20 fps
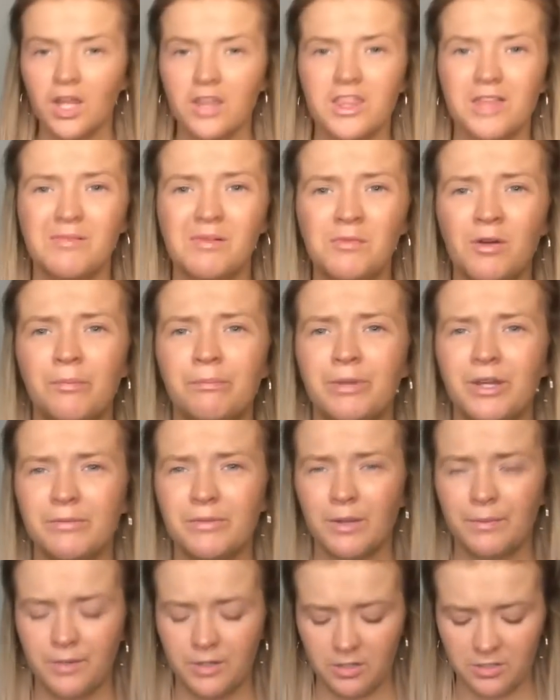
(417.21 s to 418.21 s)
Then my mum
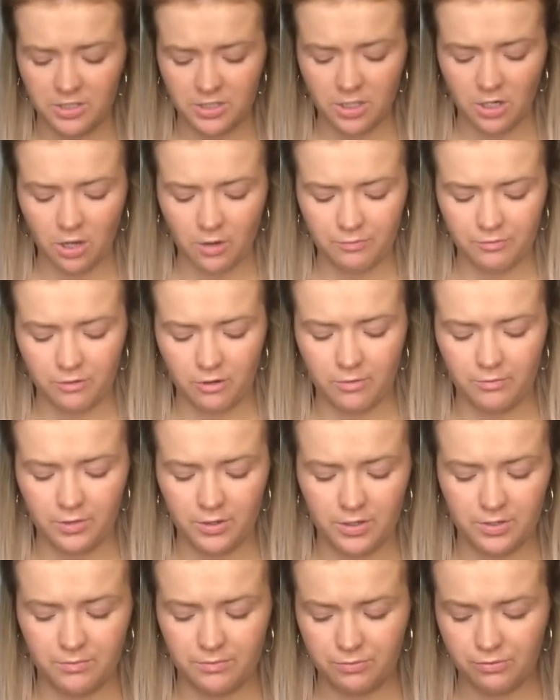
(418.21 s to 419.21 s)
picked me up another top from
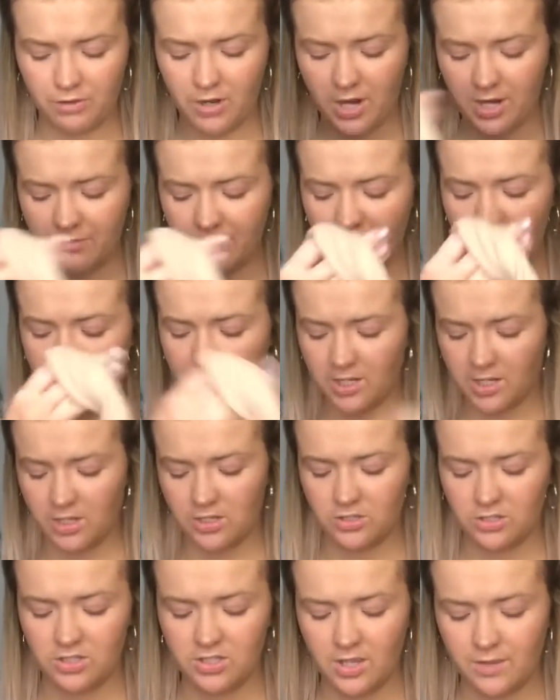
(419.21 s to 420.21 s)
Primark.
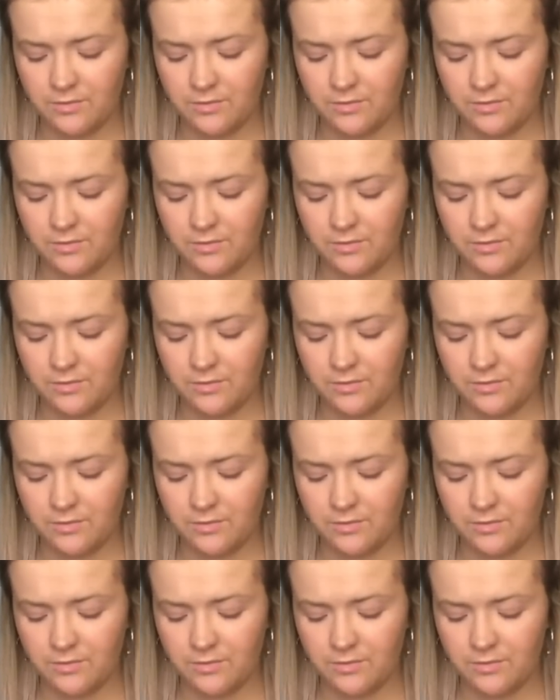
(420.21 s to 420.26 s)
It's just